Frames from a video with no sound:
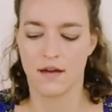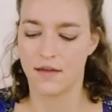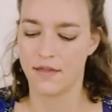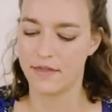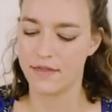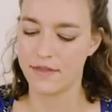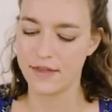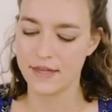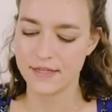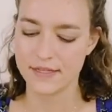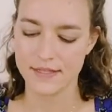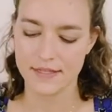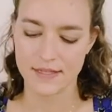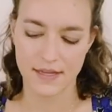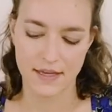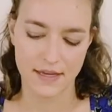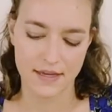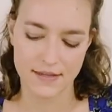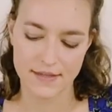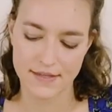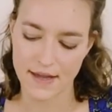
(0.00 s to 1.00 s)
This
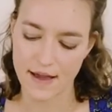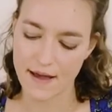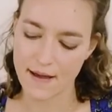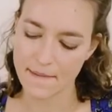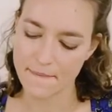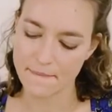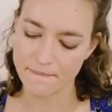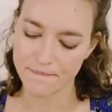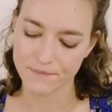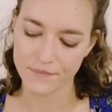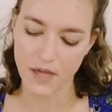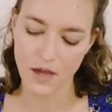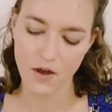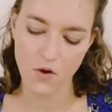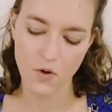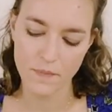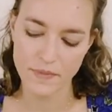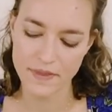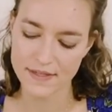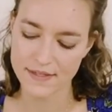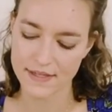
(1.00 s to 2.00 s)
is, I
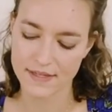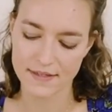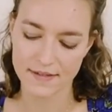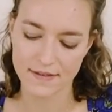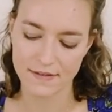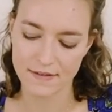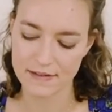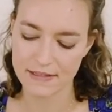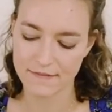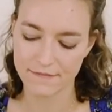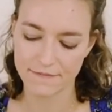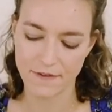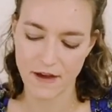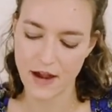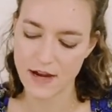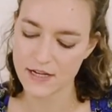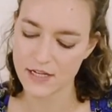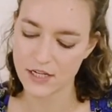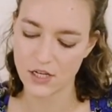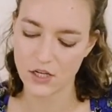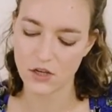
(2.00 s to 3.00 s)
hope this is
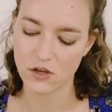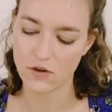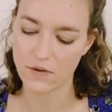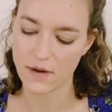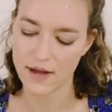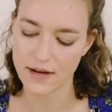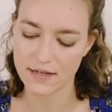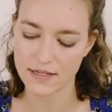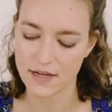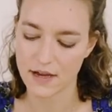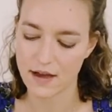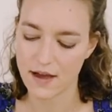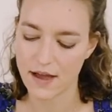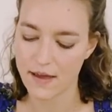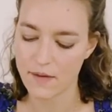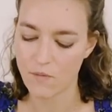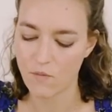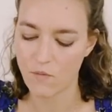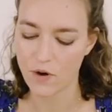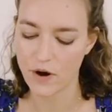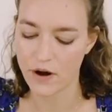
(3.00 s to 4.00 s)
finding you at a
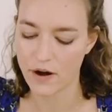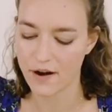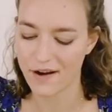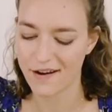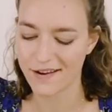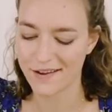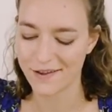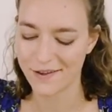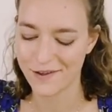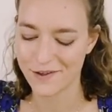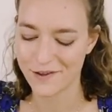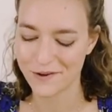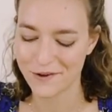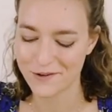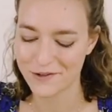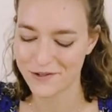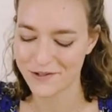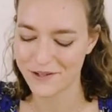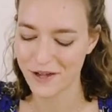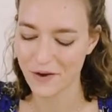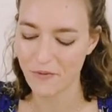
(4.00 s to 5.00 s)
time where you're
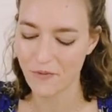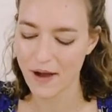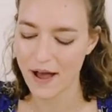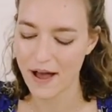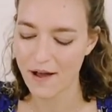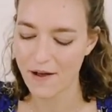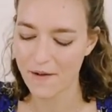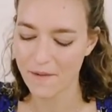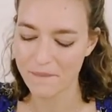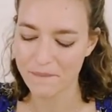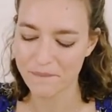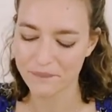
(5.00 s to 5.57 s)
doing well.